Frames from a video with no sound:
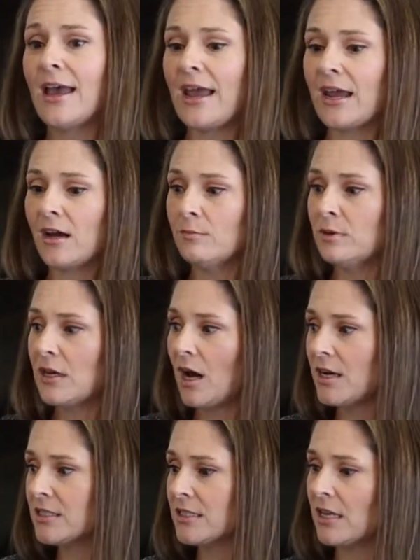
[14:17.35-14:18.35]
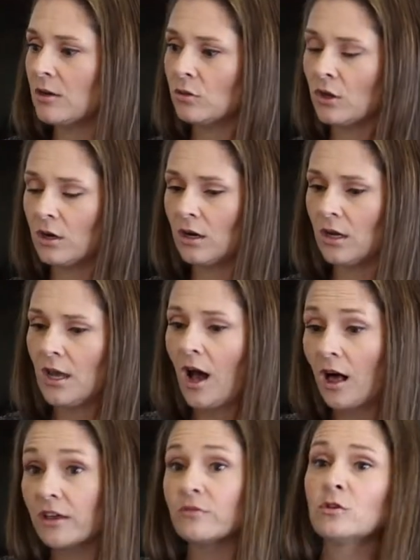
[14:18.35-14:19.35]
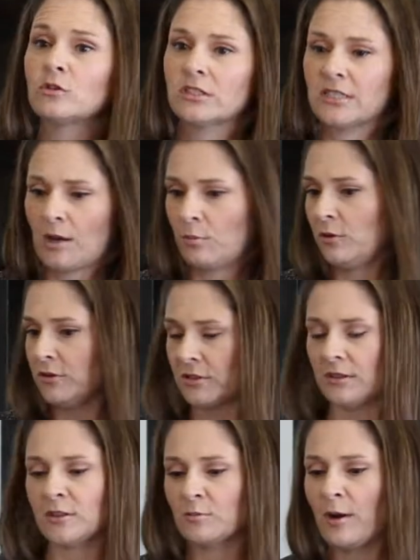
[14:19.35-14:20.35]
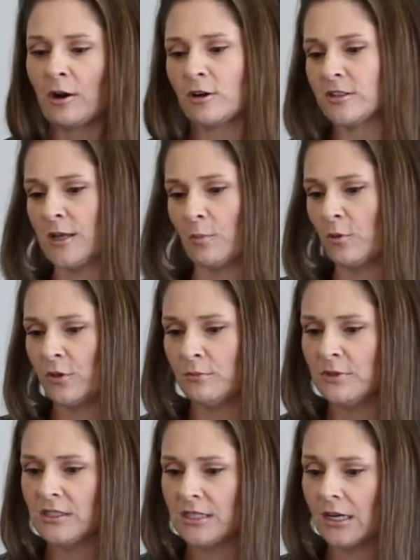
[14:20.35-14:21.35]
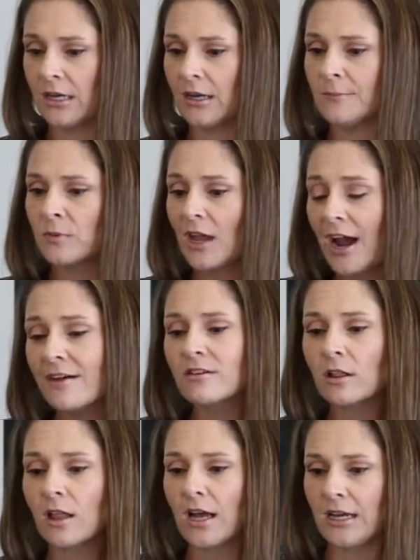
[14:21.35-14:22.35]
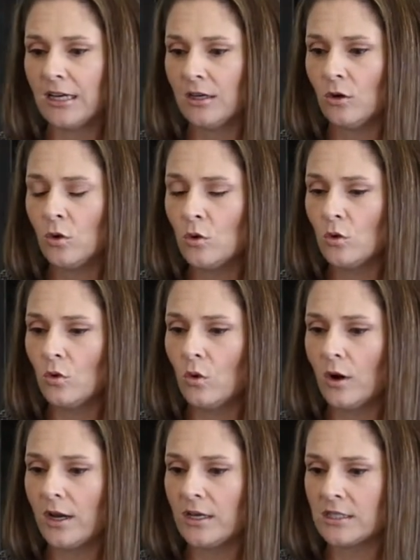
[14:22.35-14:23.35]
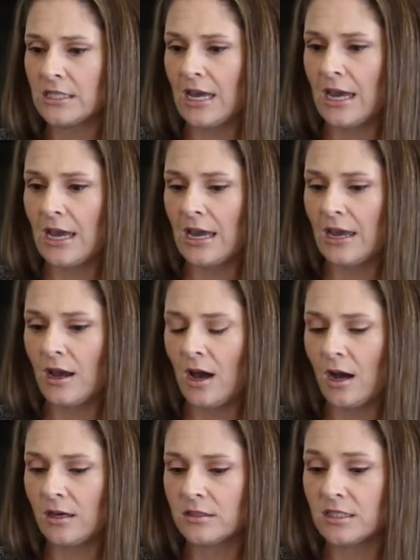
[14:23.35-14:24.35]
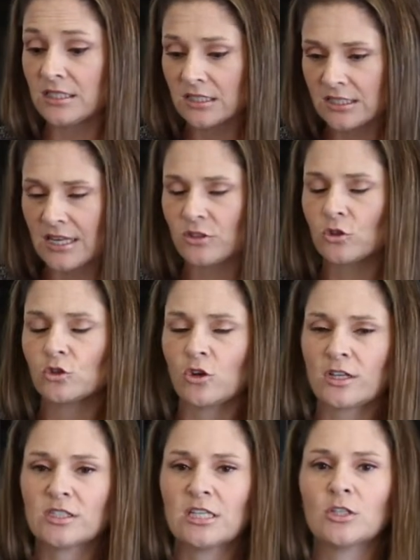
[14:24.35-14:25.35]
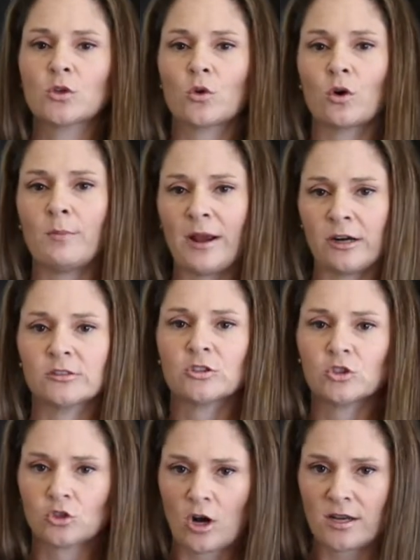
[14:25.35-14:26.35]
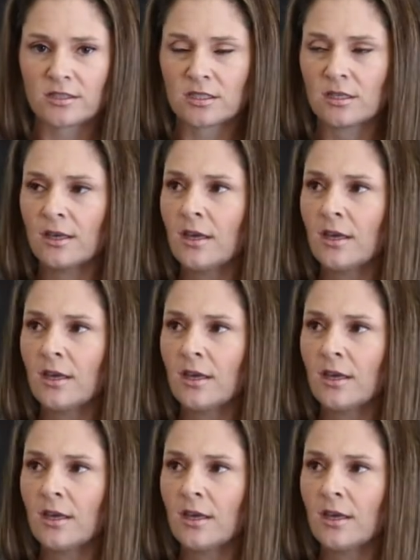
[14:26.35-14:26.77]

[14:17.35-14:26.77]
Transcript: And because I'll give you an example. It's a better example than me saying it. I have a client who is the successor trustee to her parents' trust.